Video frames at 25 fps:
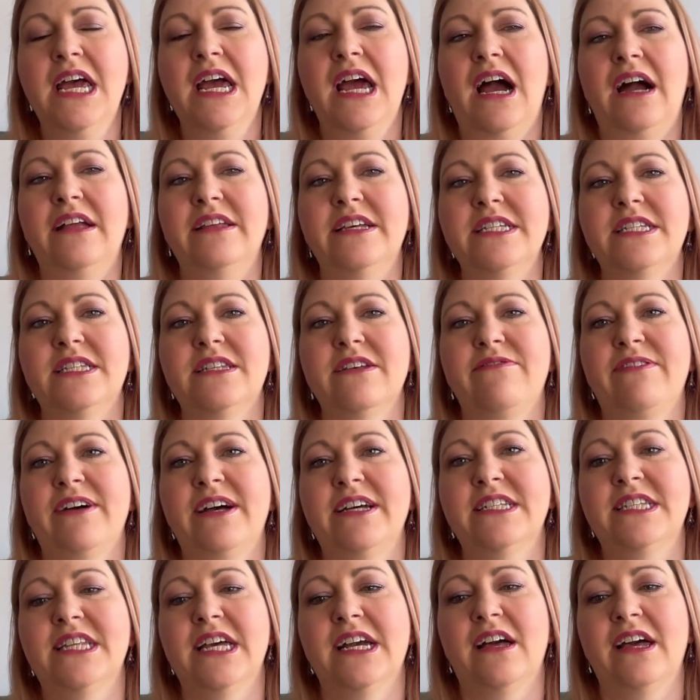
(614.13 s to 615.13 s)
And it's the
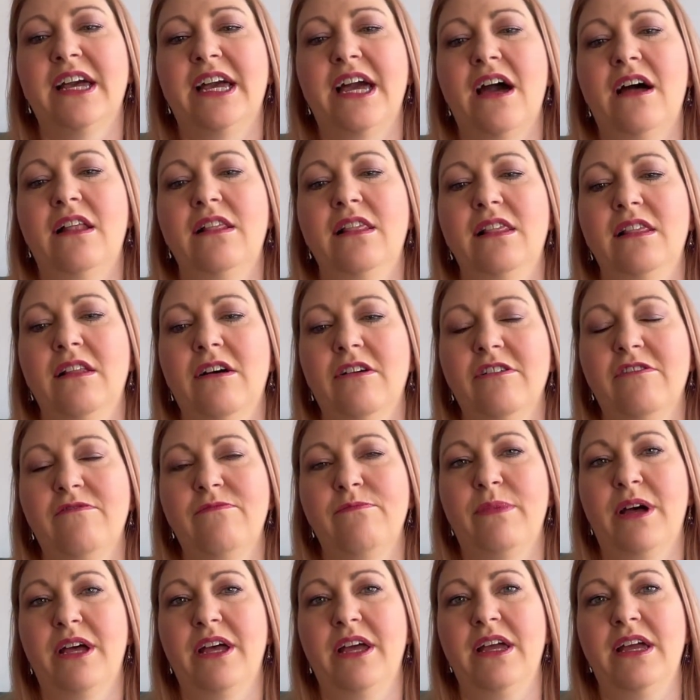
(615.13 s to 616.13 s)
first thing I get. A lot of
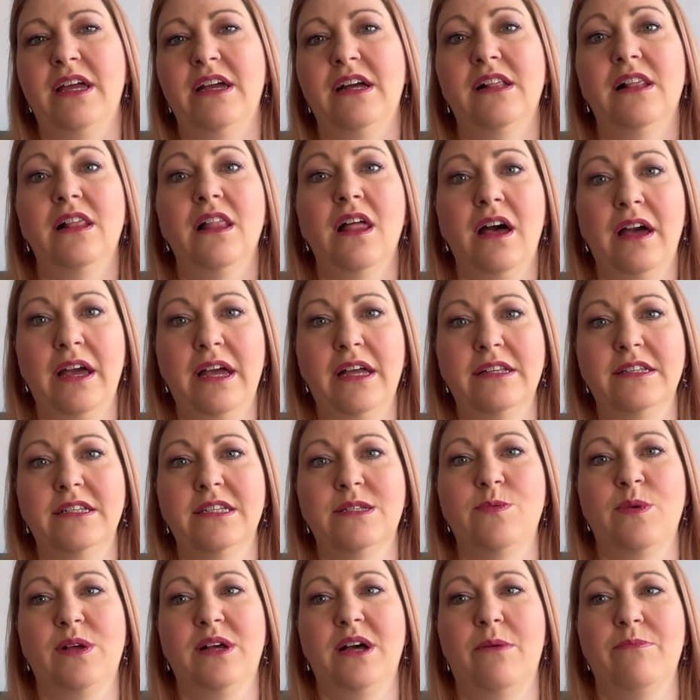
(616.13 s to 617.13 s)
my
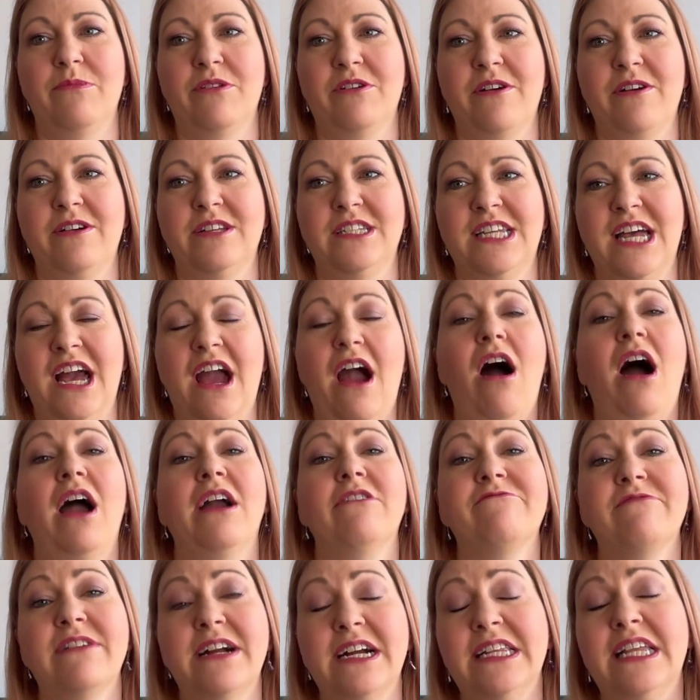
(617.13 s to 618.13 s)
clients will come through and say, I
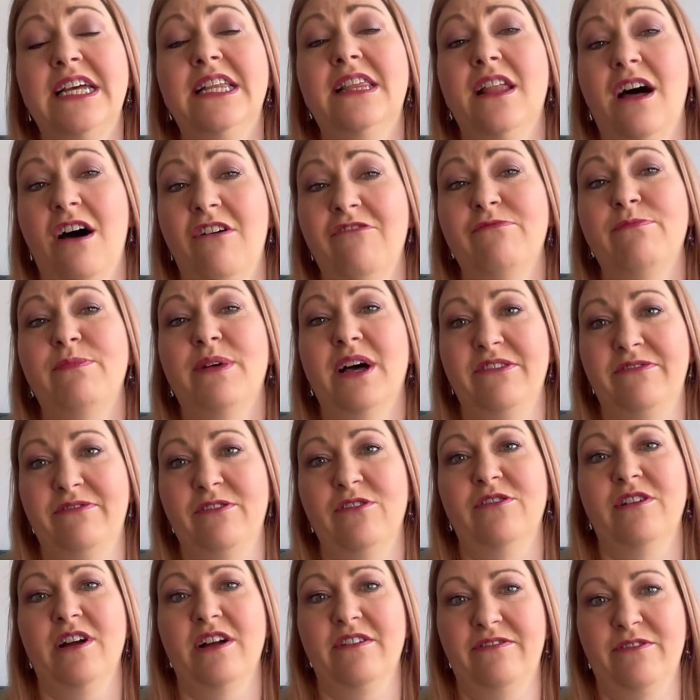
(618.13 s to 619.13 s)
really love my
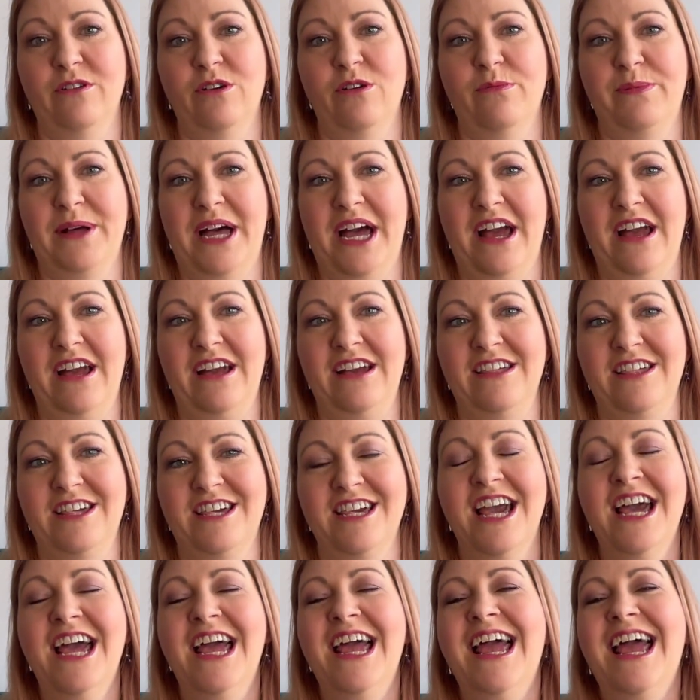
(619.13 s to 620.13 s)
404 page.